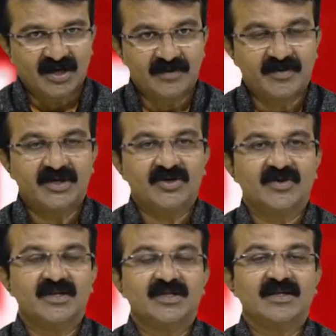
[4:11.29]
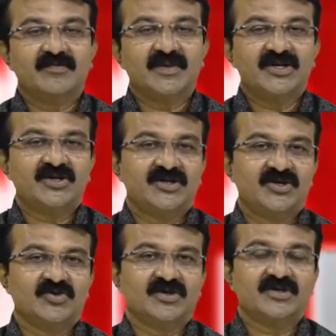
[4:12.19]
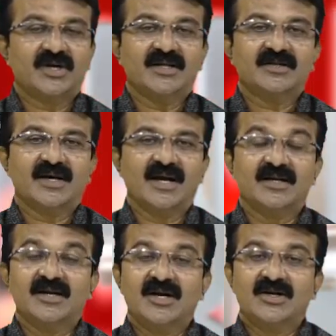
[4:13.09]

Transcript: In particular, the pre-scheduled 10th and